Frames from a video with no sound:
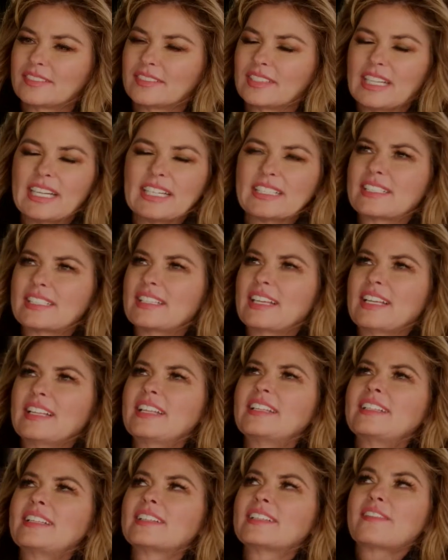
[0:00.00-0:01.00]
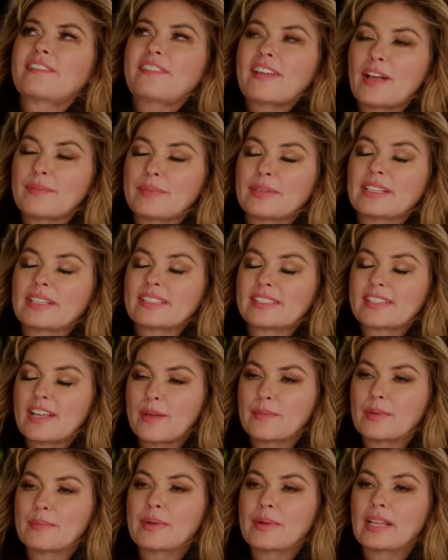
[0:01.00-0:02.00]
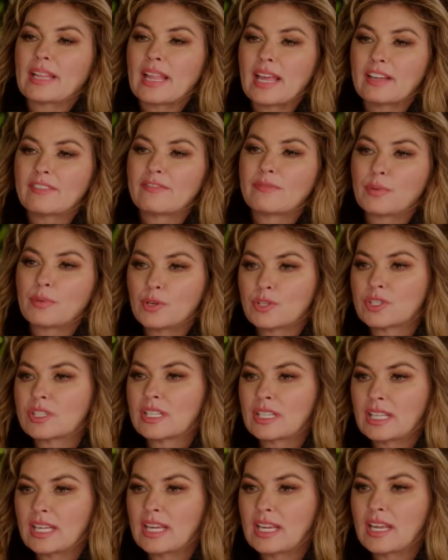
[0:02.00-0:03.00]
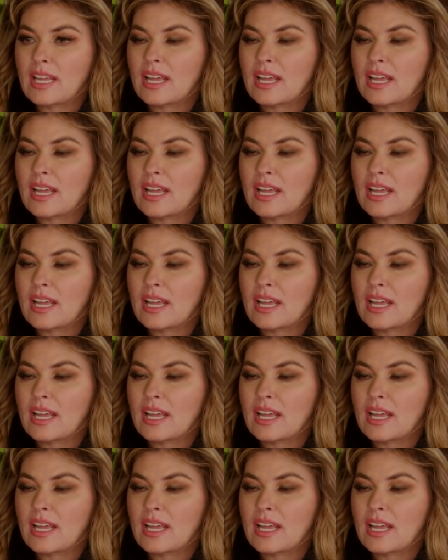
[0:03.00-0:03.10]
It's, this is a fabulous time in my life, personally.